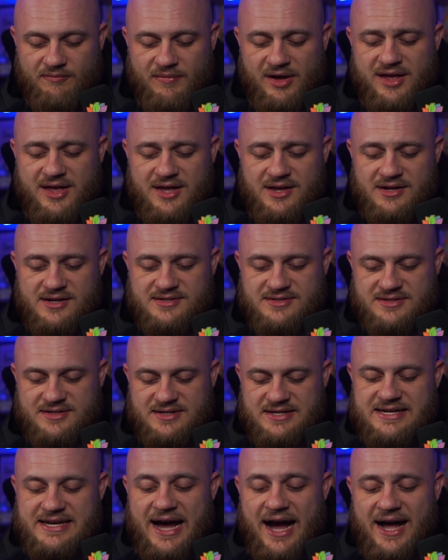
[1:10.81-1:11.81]
My hand is
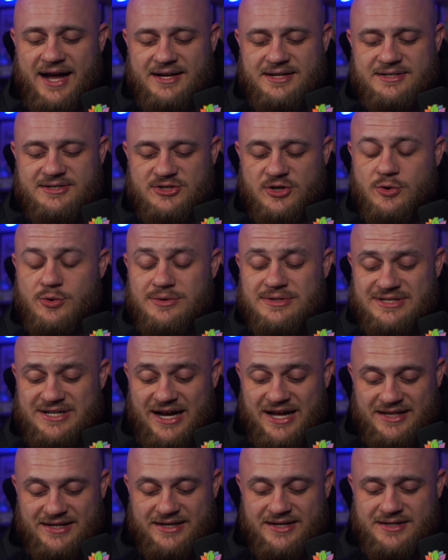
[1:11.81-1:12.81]
not too
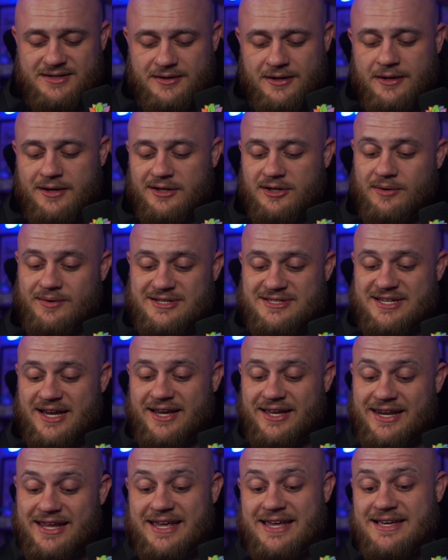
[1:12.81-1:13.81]
solid. Going
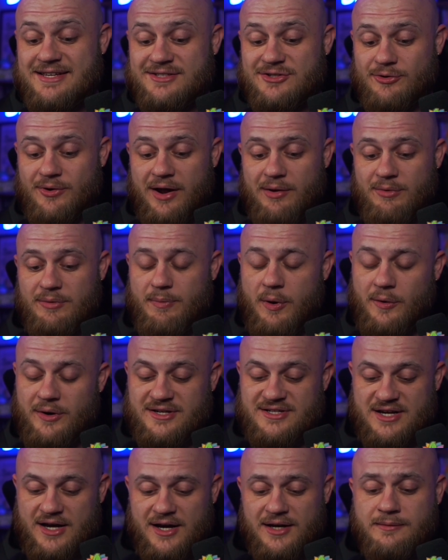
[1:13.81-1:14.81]
second is great with
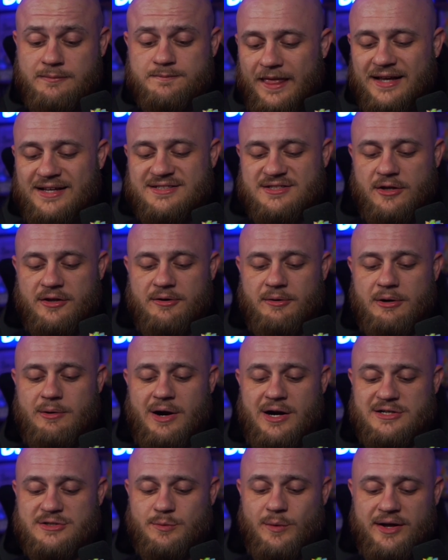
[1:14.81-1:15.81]
Ponyta because it only
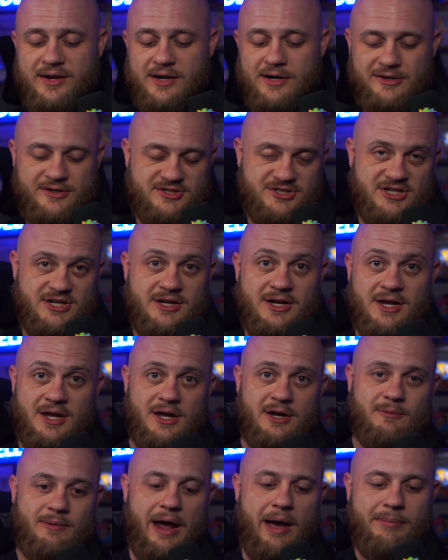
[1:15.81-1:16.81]
requires 1 energy.
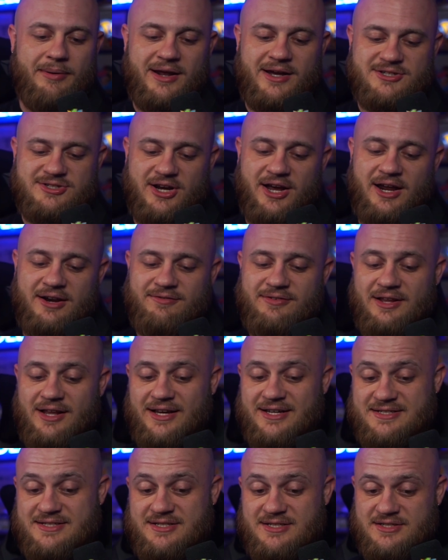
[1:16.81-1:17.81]
Rapidash I kind of feel
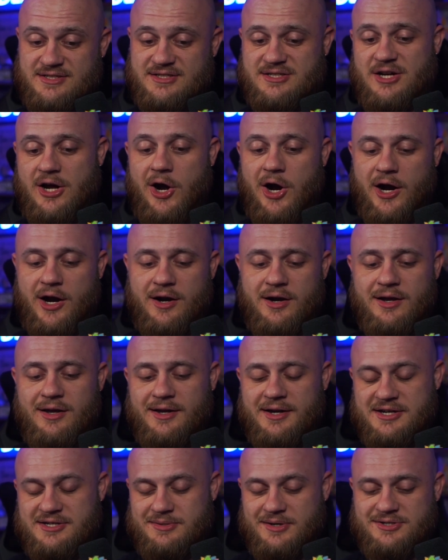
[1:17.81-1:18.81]
like is the star,
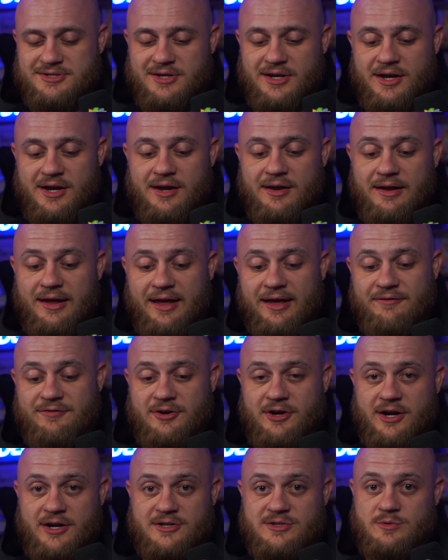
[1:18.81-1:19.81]
especially if
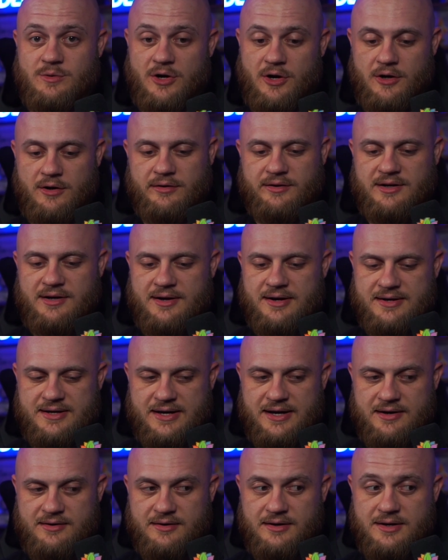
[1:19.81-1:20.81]
you're going to do an early
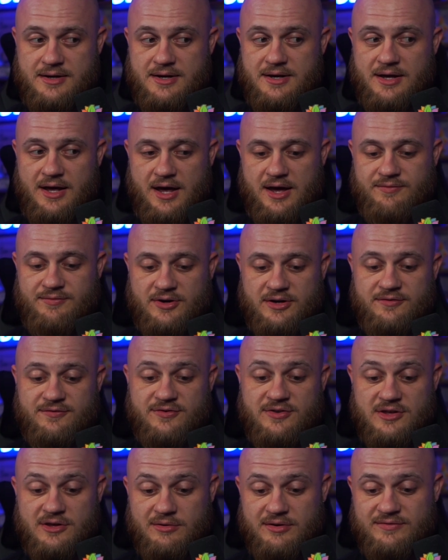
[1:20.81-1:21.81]
knockout. I've won a
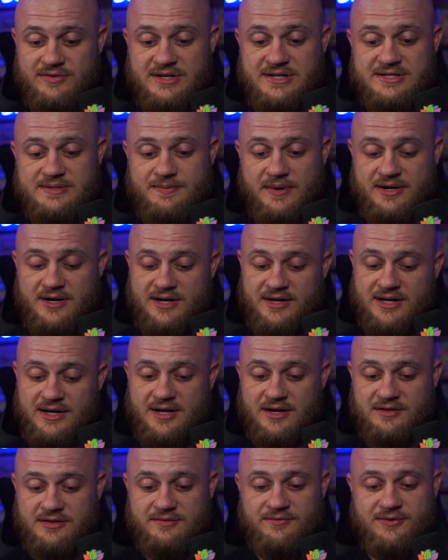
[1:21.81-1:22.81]
few of these by knocking
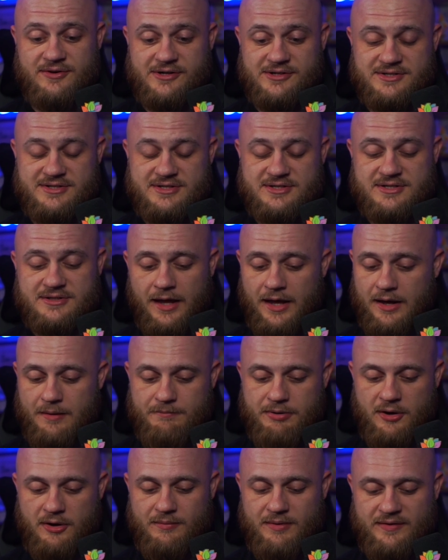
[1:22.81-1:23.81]
out the first
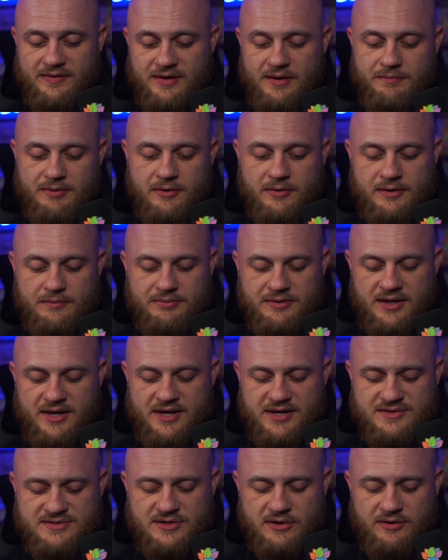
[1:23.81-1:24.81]
Pokemon the opponent
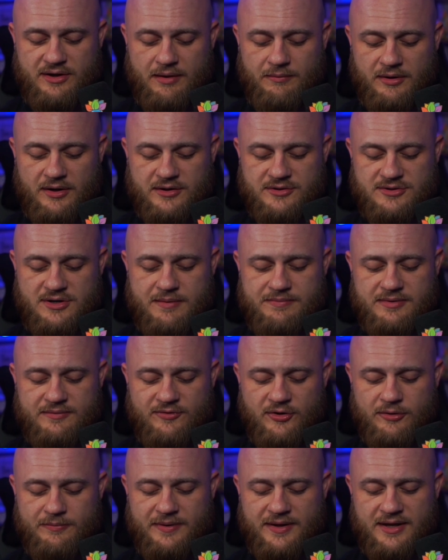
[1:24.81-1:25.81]
plays. Okay, I'm going to drop the
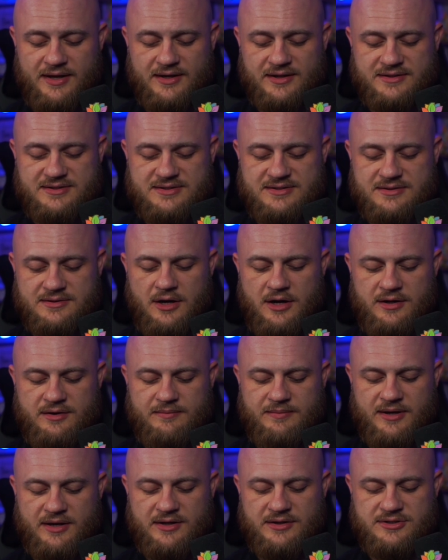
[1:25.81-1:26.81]
Vulpix on the
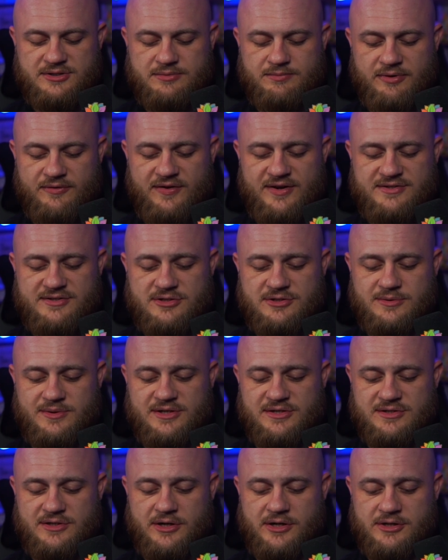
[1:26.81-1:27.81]
bench. Professor's
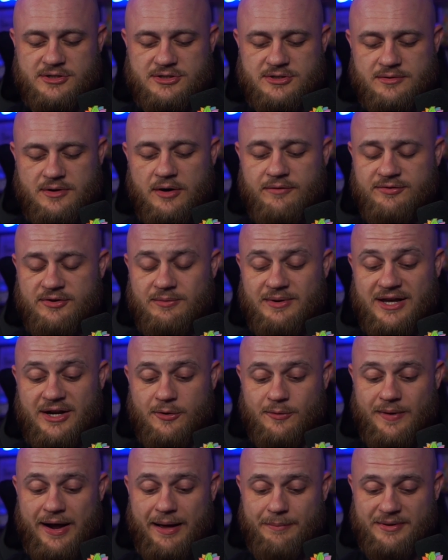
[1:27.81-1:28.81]
Research. Hopefully we get a
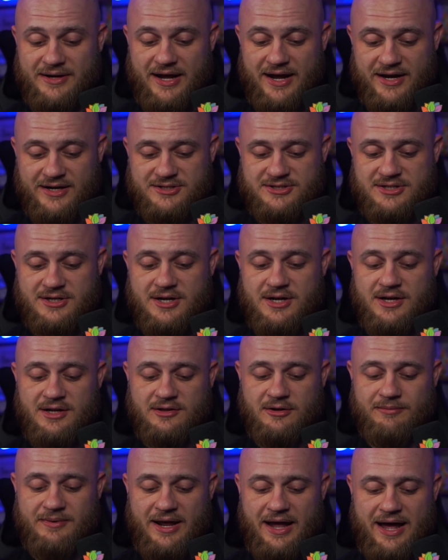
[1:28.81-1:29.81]
Rapidash.
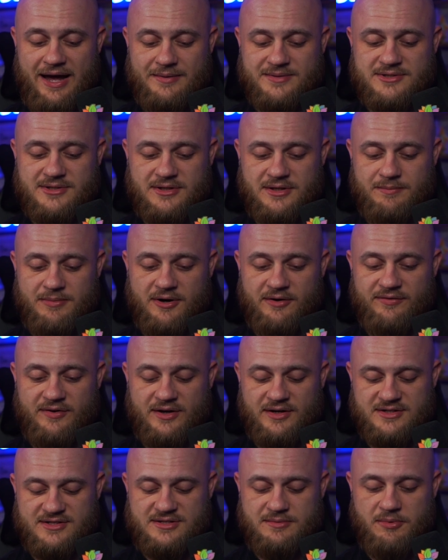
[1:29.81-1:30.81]
Would be absolutely
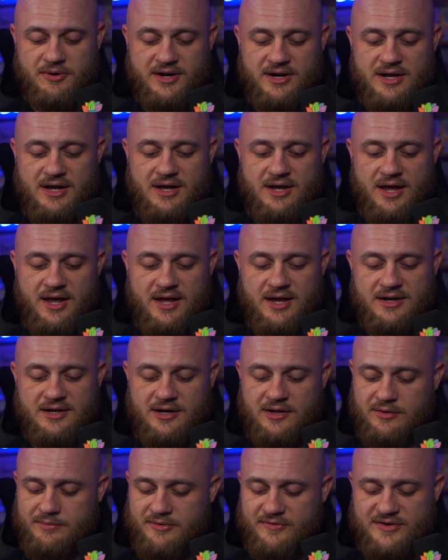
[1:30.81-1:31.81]
perfect. A Sabrina and
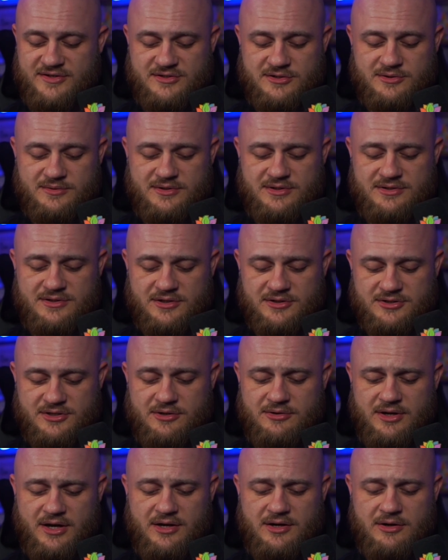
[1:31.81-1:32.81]
another Professor's Research.
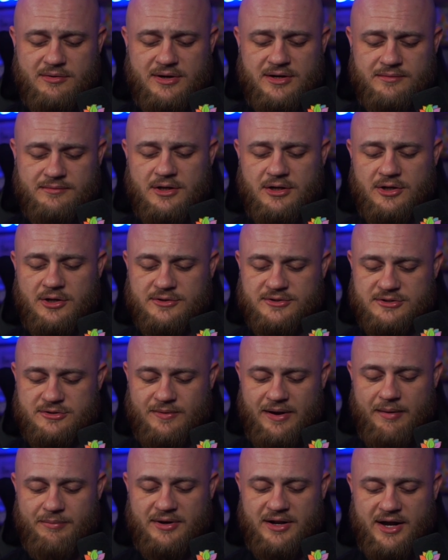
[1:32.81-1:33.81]
Okay, you know what? Close to
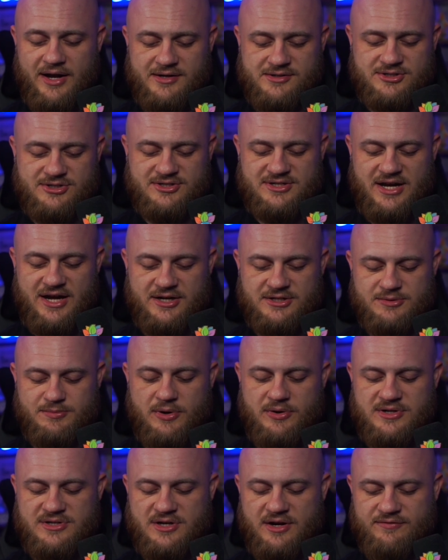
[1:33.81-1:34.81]
Rapidash. Attach
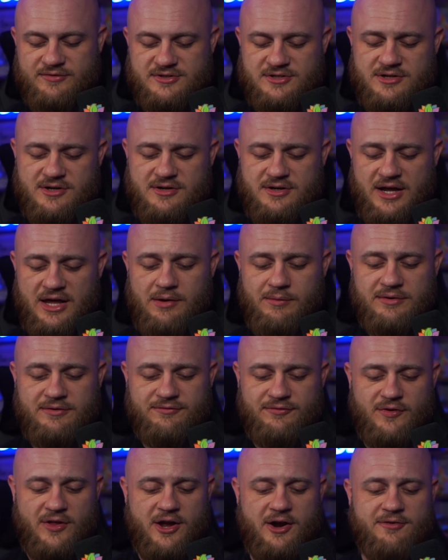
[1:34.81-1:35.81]
Ponyta for turn. Hit with
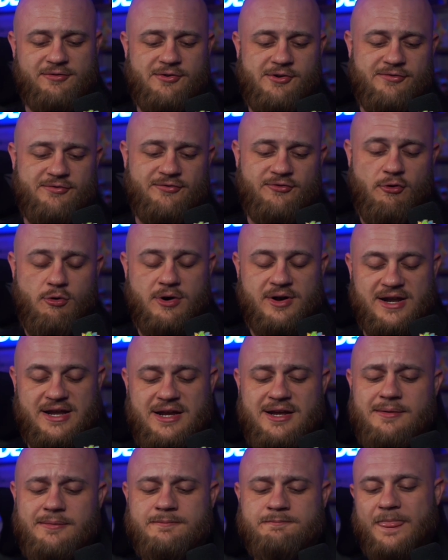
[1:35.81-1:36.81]
Flare for
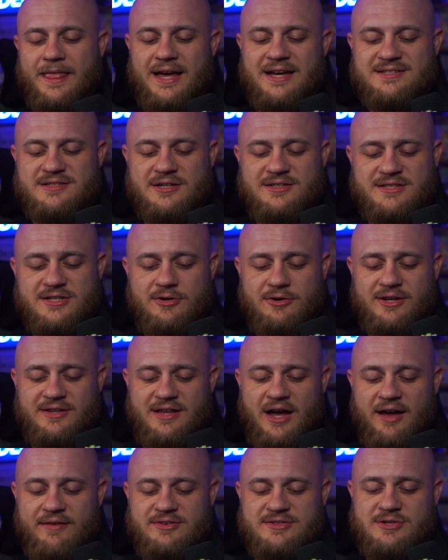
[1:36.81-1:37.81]
40. As long as they don't get the
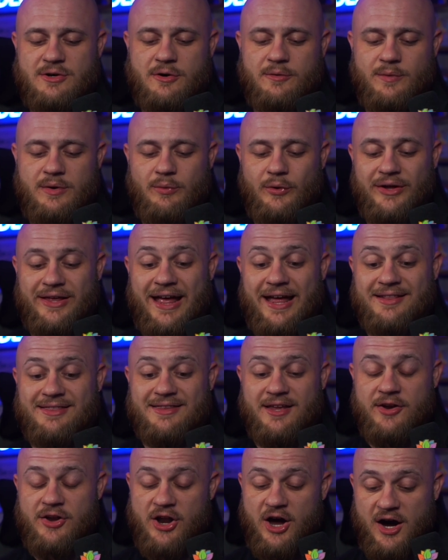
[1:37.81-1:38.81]
Ivysaur, we will get
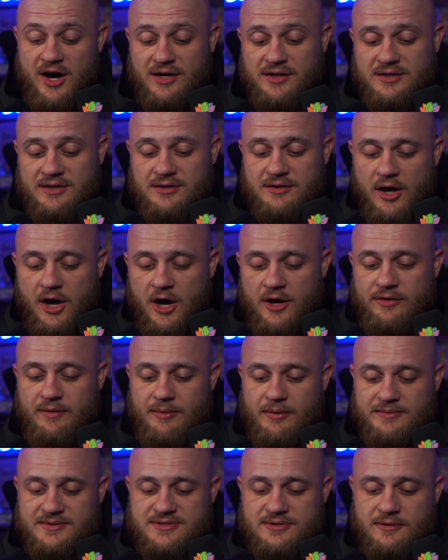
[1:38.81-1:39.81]
the knock on the
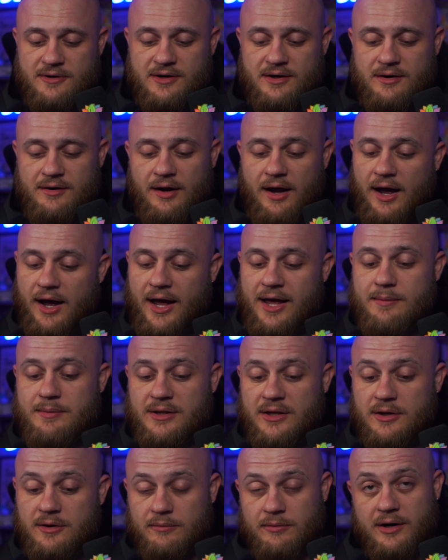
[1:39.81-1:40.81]
Bulbasaur. I am a
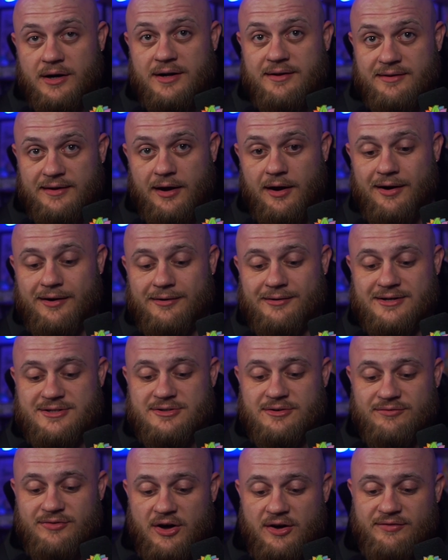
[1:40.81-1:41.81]
little worried they are going to
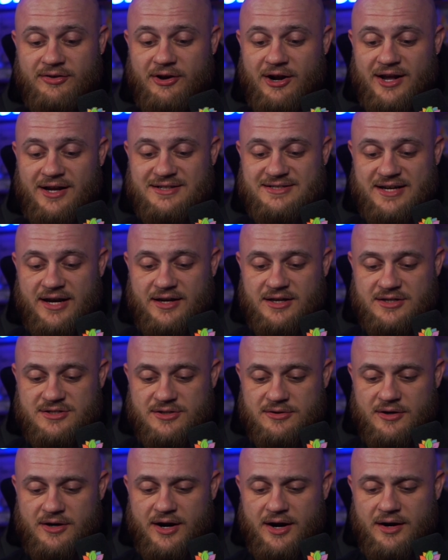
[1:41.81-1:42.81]
evolve their
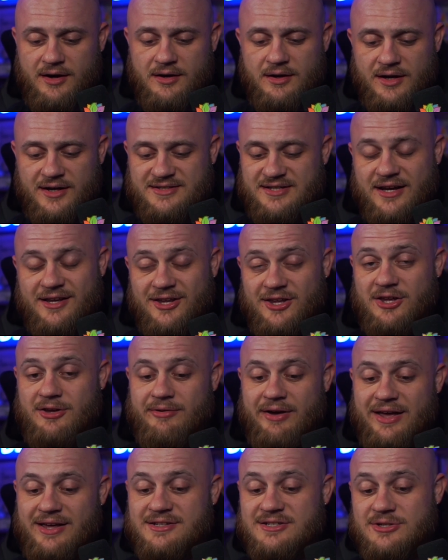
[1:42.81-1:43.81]

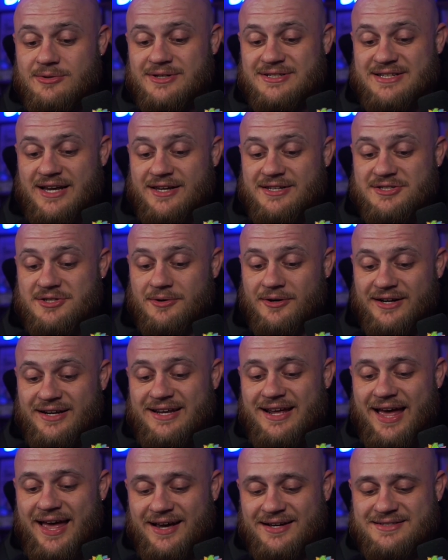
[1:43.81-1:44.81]
Execute into Executor
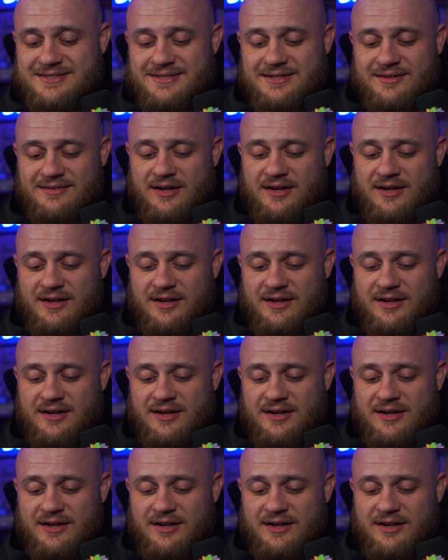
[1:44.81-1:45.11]
EX.